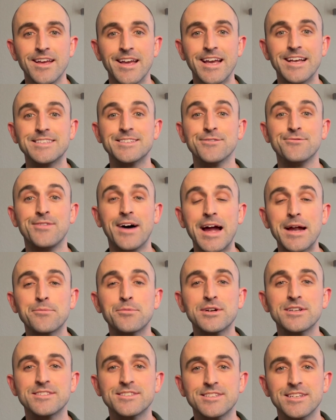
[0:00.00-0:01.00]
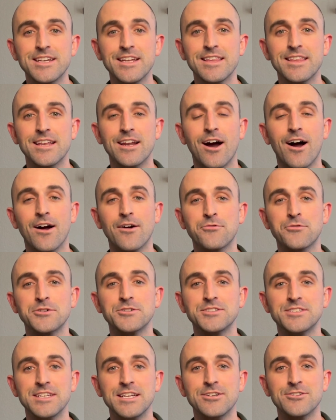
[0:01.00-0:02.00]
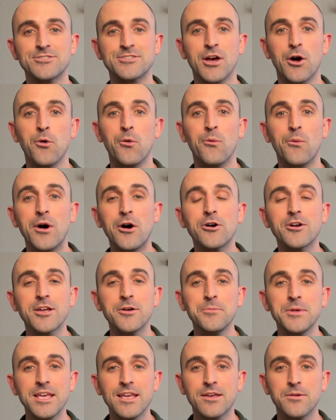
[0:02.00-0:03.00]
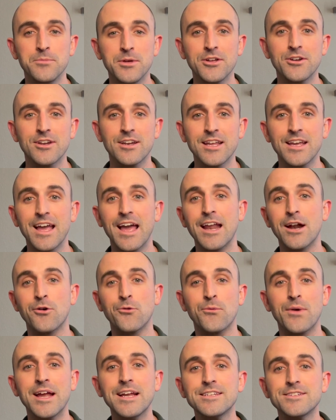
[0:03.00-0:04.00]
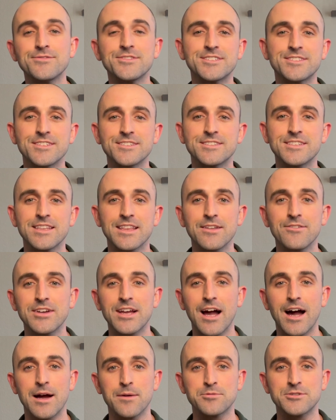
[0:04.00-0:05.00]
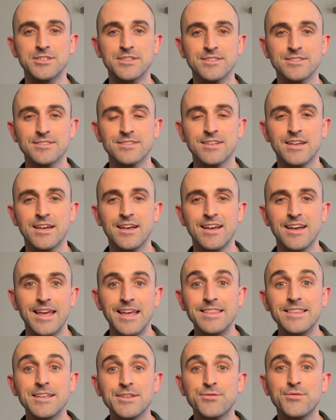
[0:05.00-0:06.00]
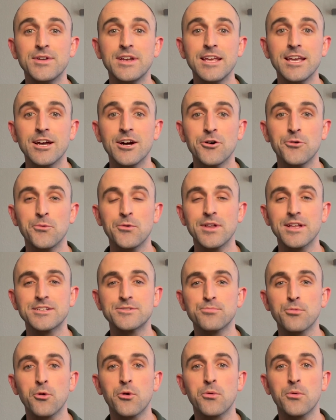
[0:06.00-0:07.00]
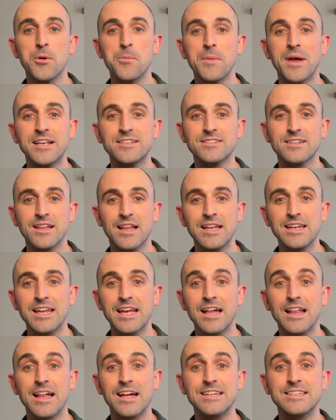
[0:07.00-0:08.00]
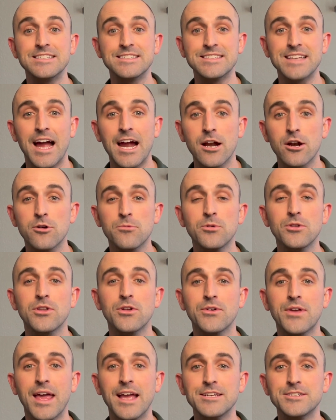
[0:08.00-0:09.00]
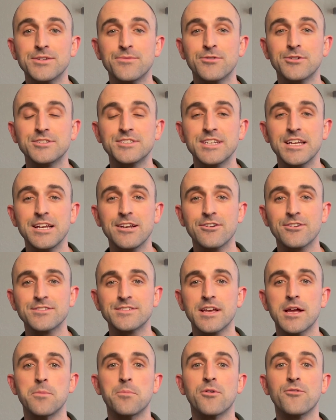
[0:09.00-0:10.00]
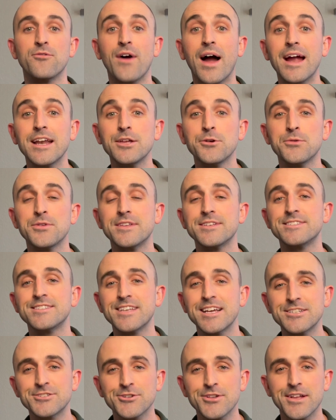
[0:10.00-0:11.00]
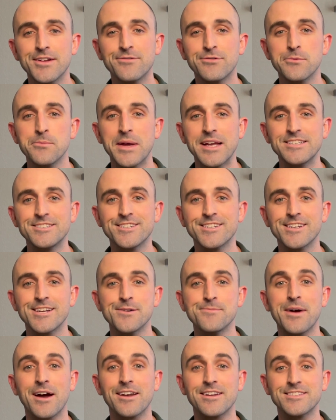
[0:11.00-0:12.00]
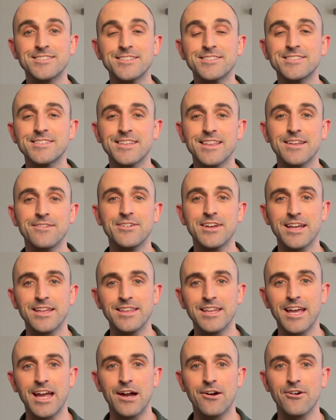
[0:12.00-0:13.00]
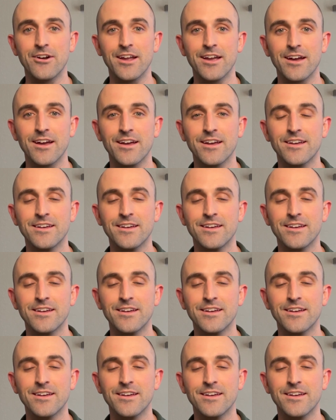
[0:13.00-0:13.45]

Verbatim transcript: It's a vibrant city that offers seniors a welcoming community and a range of assisted living options. In this video, we'll explore what makes Glendale a desirable location for seniors and provide you with essential information about assisted living in the area.